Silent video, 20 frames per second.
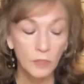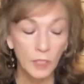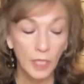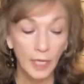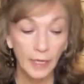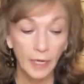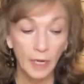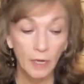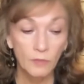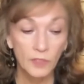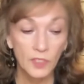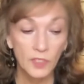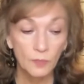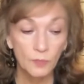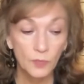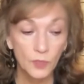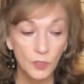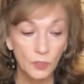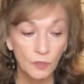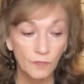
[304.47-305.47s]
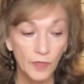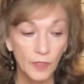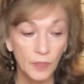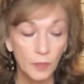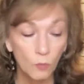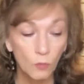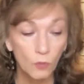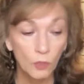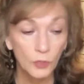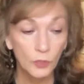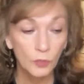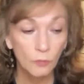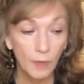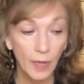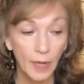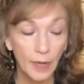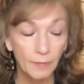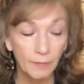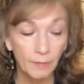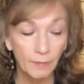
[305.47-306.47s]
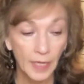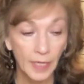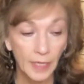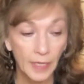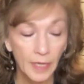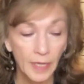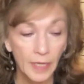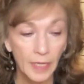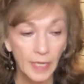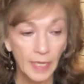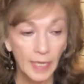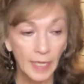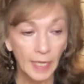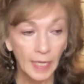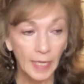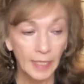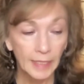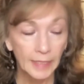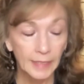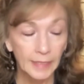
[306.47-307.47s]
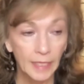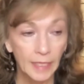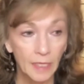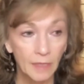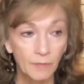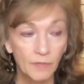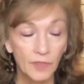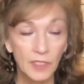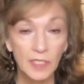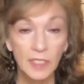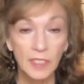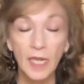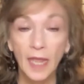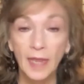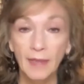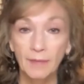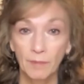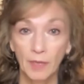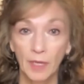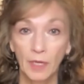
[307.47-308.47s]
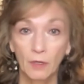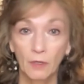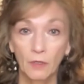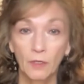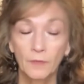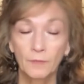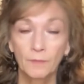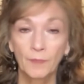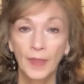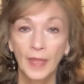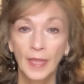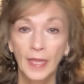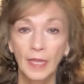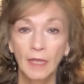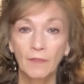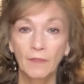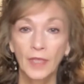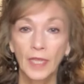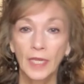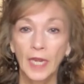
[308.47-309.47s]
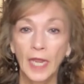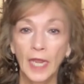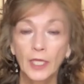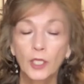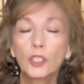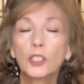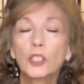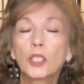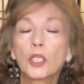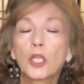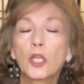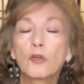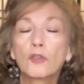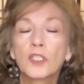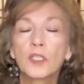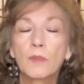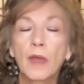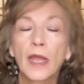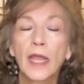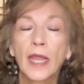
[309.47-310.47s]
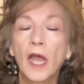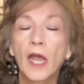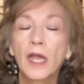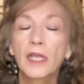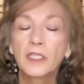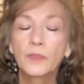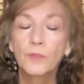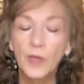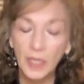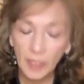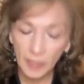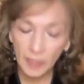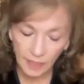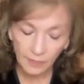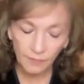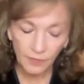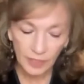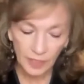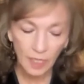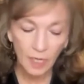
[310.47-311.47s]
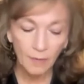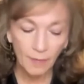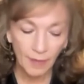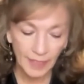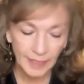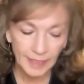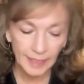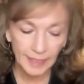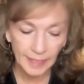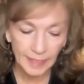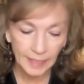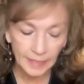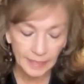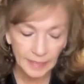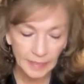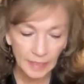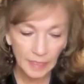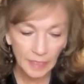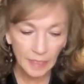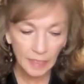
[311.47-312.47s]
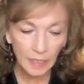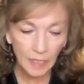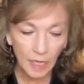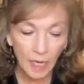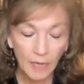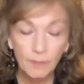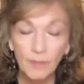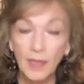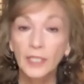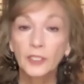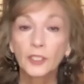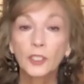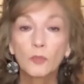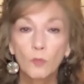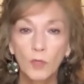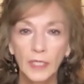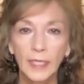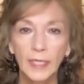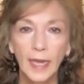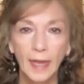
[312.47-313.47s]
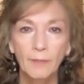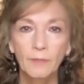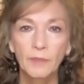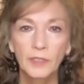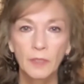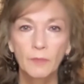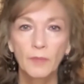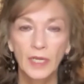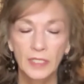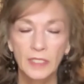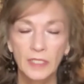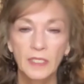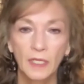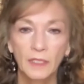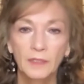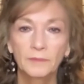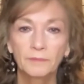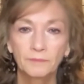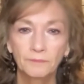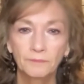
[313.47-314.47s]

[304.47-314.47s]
like I was observing the world around me in this nightmare that I couldn't close my eyes because every time I did, I imagined what had happened to my son.